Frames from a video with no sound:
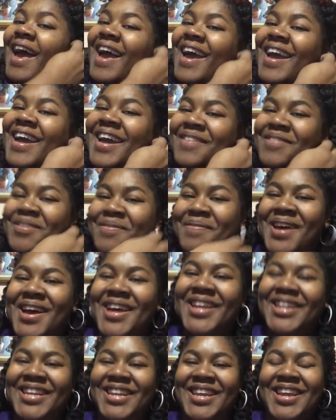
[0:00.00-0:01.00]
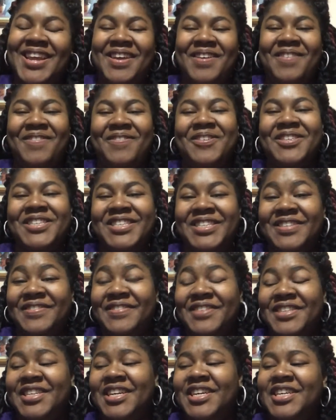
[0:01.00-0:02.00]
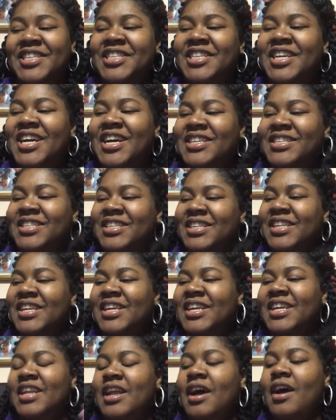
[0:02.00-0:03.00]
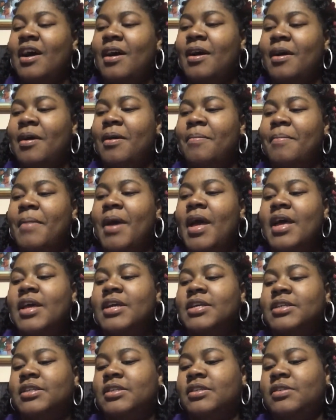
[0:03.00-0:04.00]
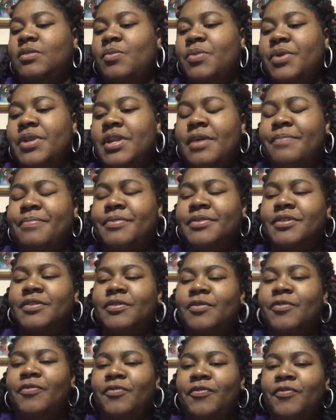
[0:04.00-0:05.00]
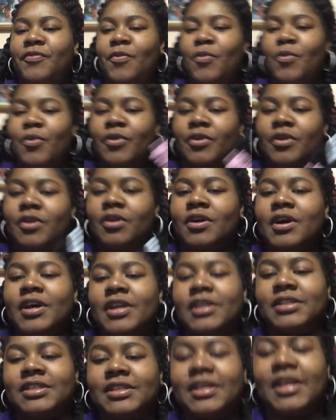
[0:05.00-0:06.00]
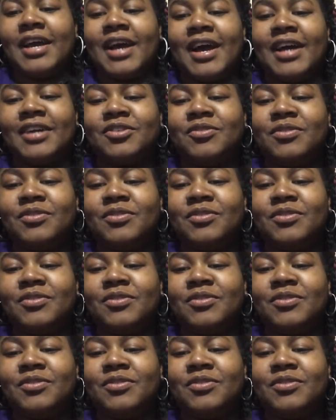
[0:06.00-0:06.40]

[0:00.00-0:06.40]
Hey everybody, here for Stevie J and Joseline, season 1, episode 4. Go ahead and say hi.